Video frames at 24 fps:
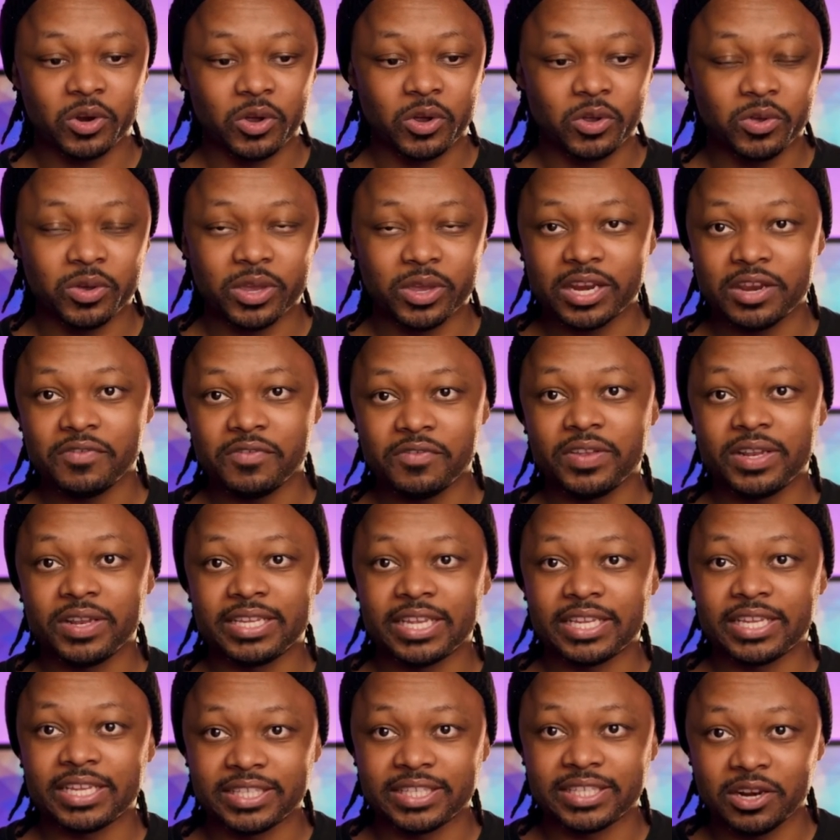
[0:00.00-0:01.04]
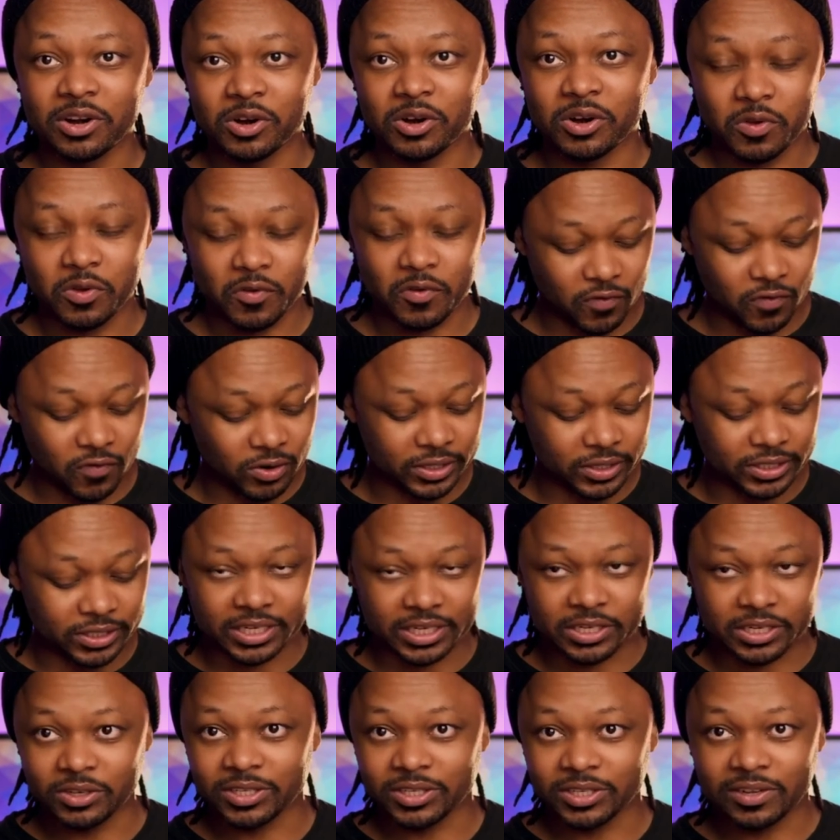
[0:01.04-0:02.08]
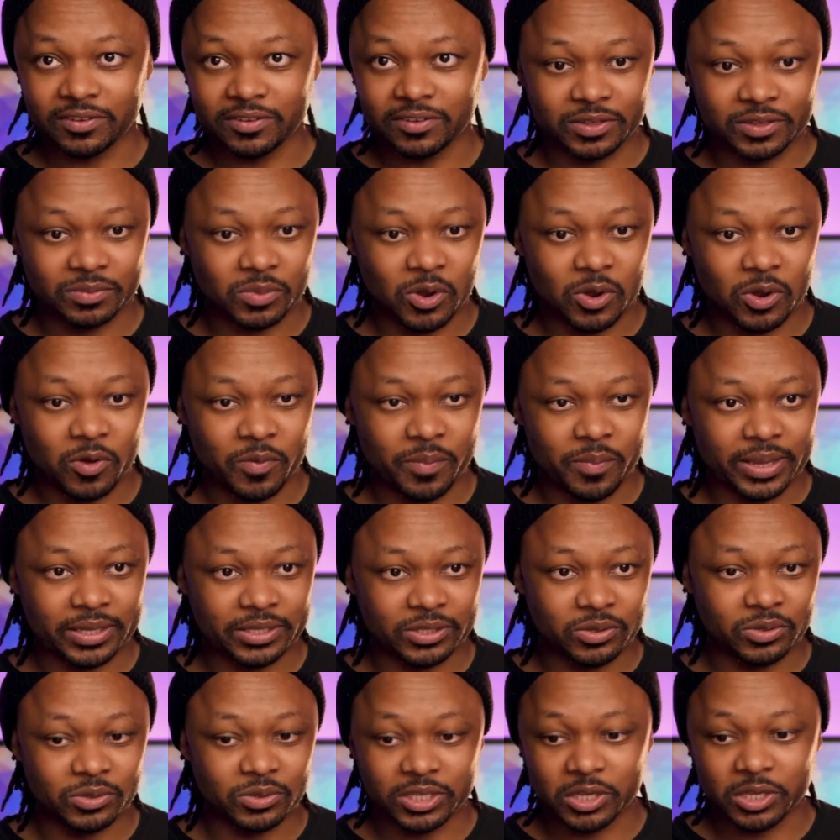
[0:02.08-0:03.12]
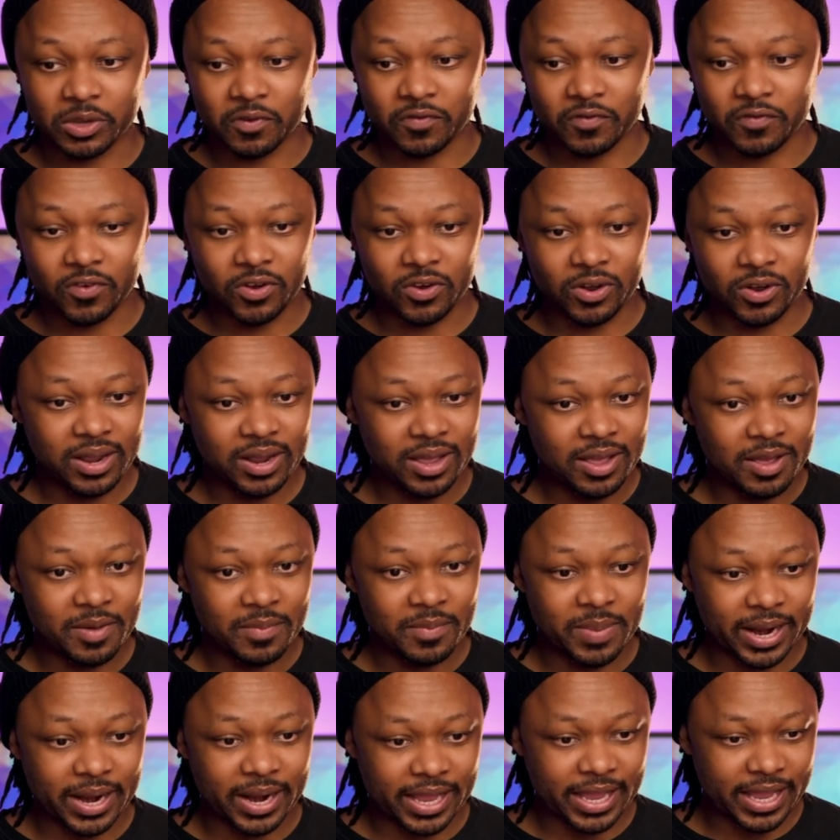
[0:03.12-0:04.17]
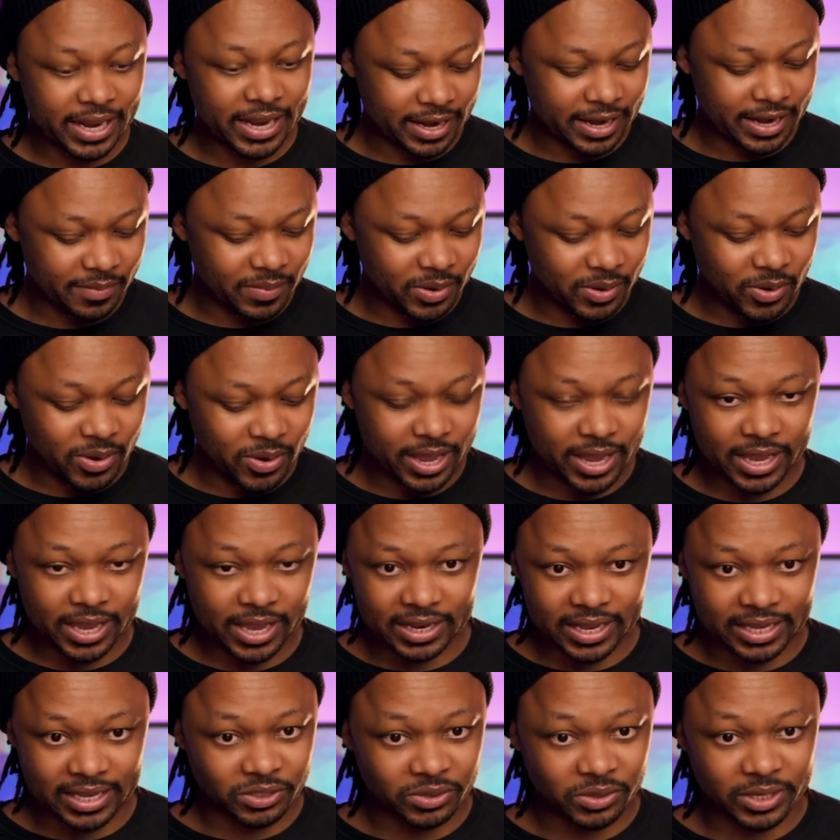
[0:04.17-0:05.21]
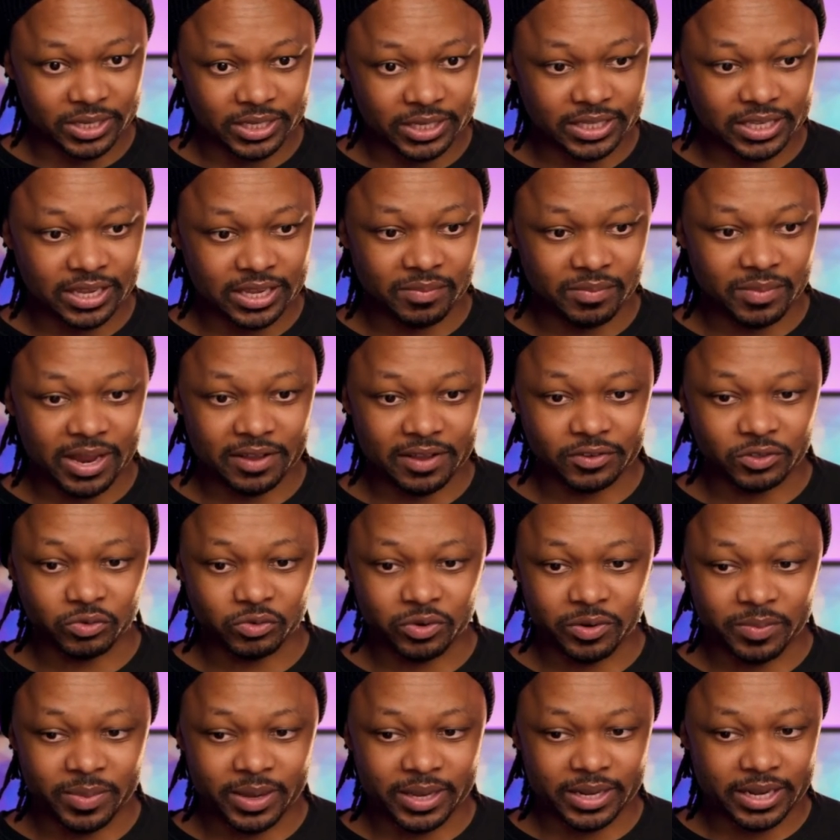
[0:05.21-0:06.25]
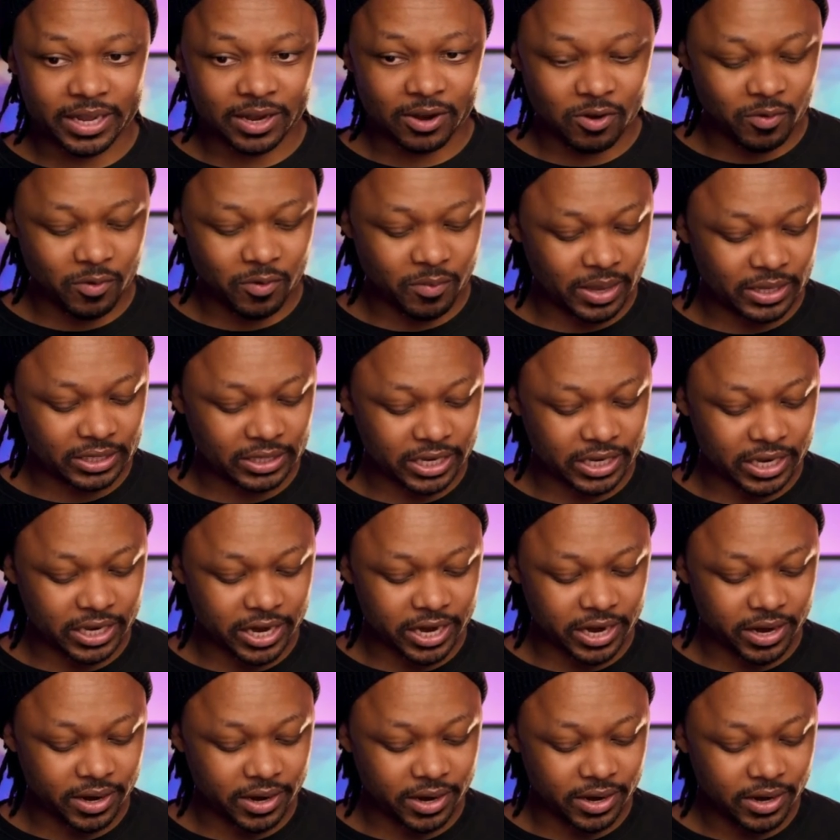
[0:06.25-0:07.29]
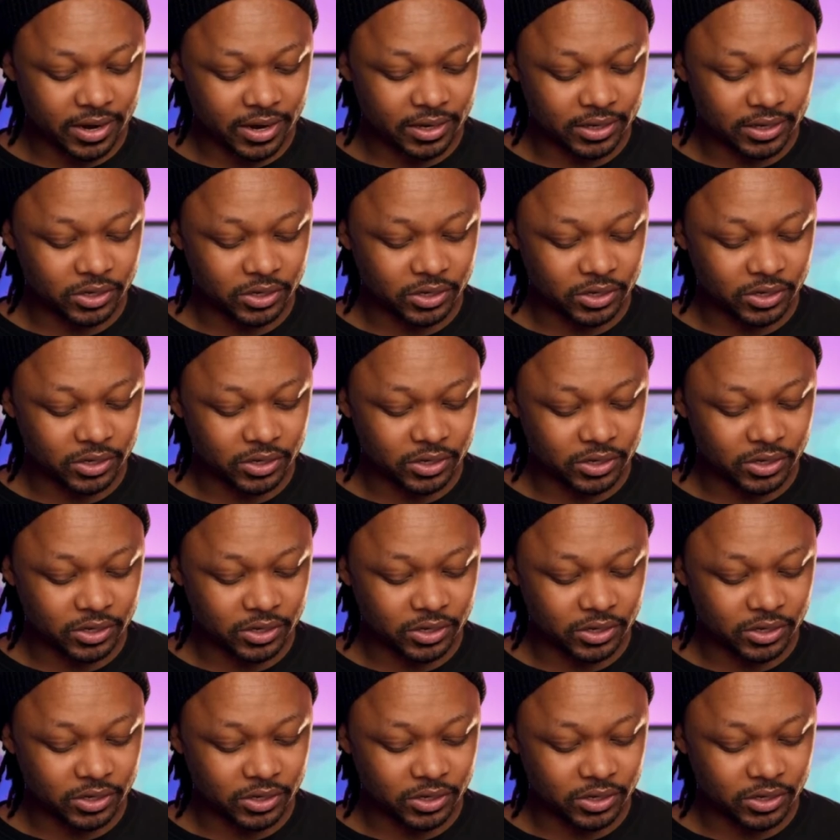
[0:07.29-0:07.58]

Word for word: You know, you can even test it on your phone, send yourself some comments using your phone. But again, let me go ahead. As you can see, I'm live streaming, the comments are here.